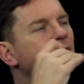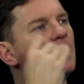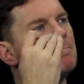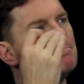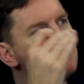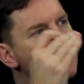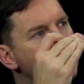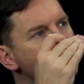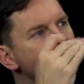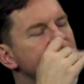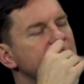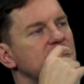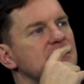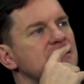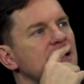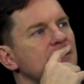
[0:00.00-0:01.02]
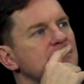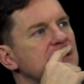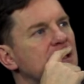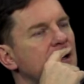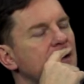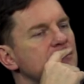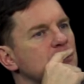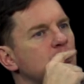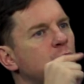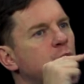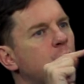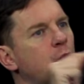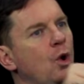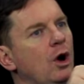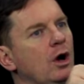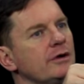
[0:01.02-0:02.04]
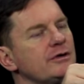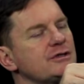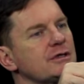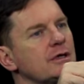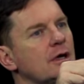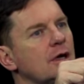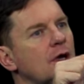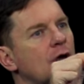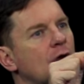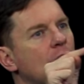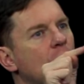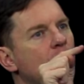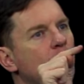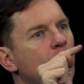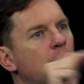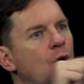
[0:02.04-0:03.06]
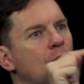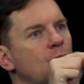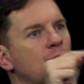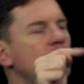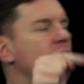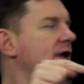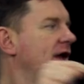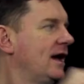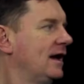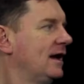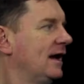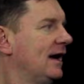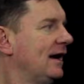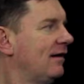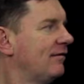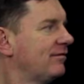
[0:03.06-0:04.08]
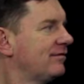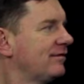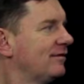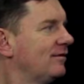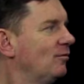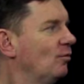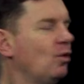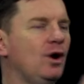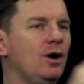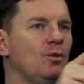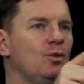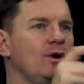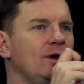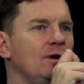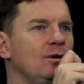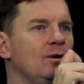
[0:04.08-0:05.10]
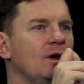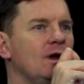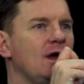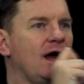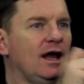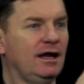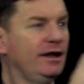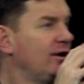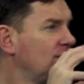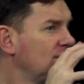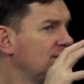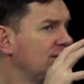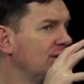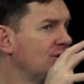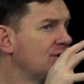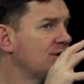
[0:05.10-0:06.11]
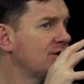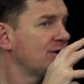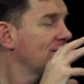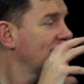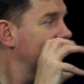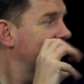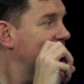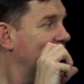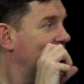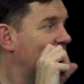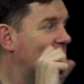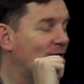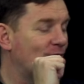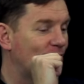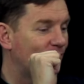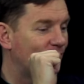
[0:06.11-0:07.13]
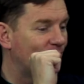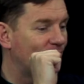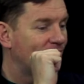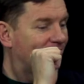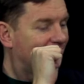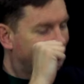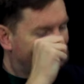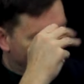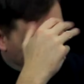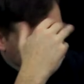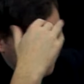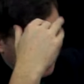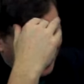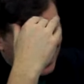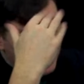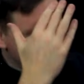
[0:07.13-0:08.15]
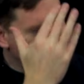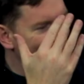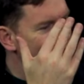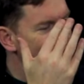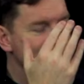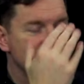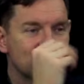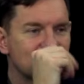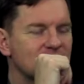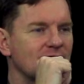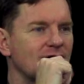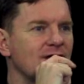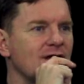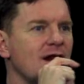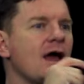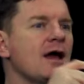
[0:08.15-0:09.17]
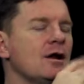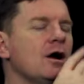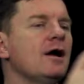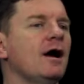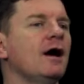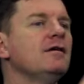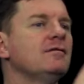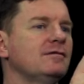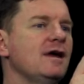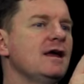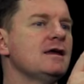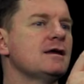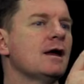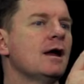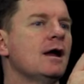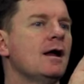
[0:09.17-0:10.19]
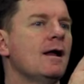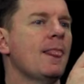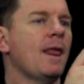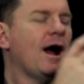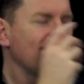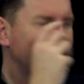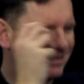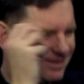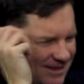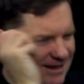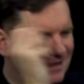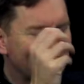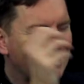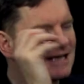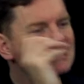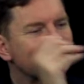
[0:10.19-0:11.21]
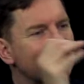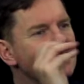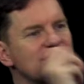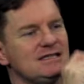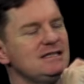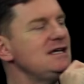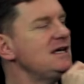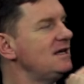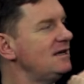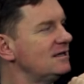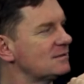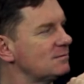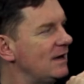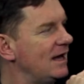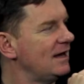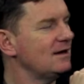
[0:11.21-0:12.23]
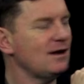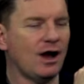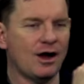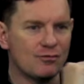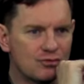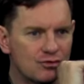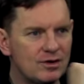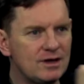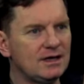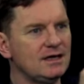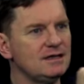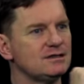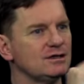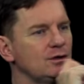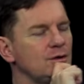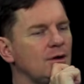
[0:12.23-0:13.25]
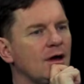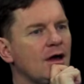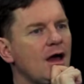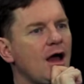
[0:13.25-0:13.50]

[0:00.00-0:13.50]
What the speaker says: amazing sometimes what will get a laugh, what will a little look, or, you know, just, and I think that takes years, man. I really do.